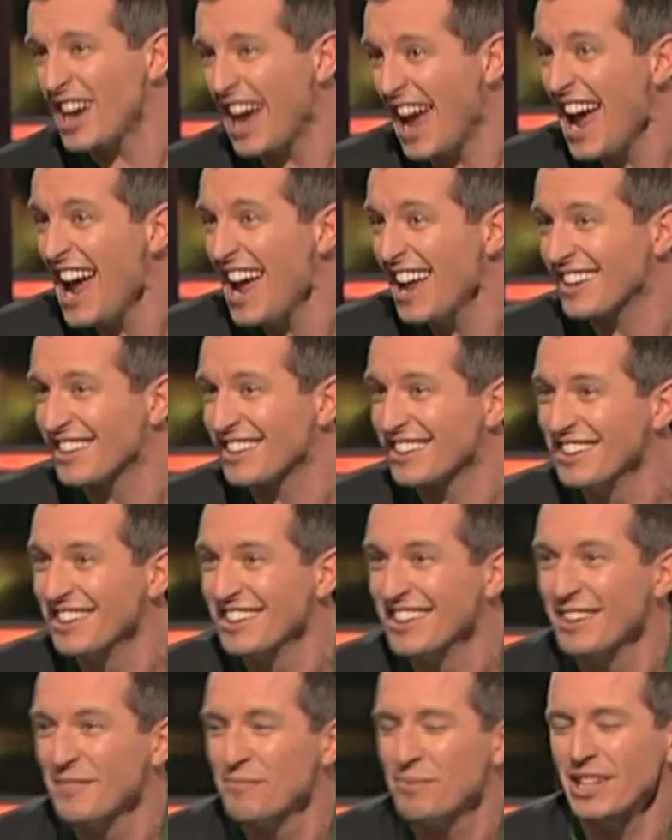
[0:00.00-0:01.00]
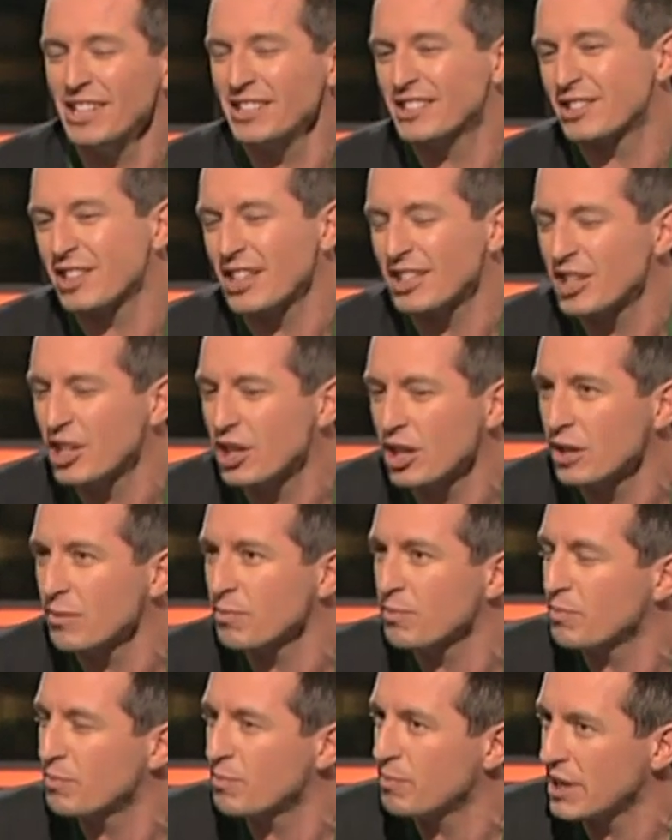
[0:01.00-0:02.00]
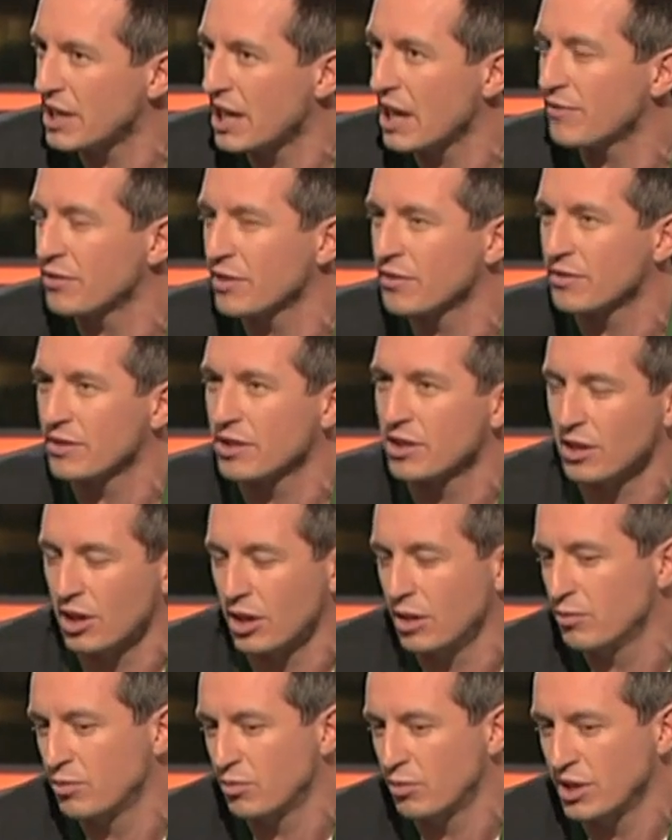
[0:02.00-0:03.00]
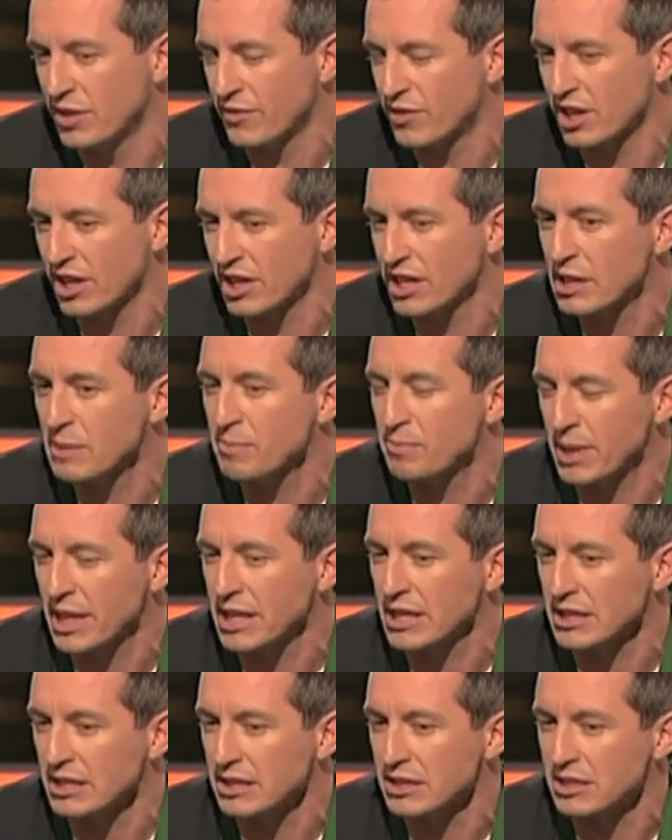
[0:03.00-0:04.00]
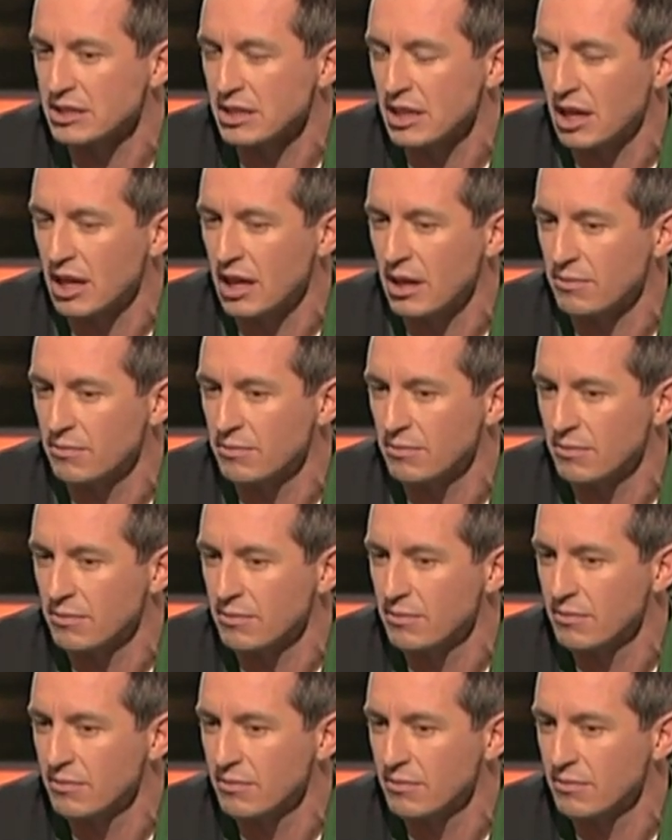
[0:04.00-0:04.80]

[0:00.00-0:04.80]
I had. But it's like, you've got to be careful, of, you know, when you've got a knitted penis, um,